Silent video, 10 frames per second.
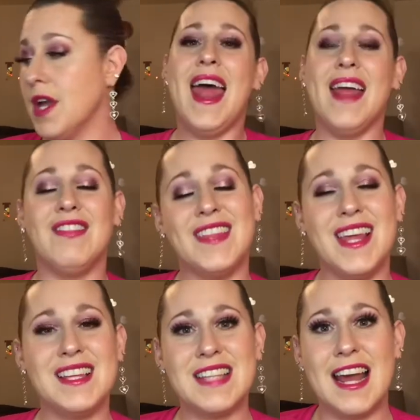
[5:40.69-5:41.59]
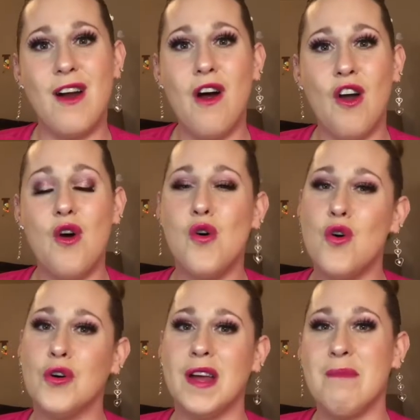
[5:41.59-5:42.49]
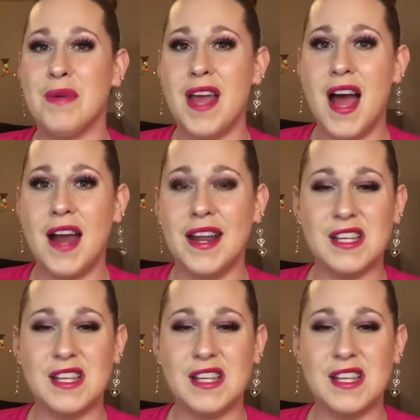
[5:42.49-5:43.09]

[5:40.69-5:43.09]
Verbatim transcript: and things that are old and beyond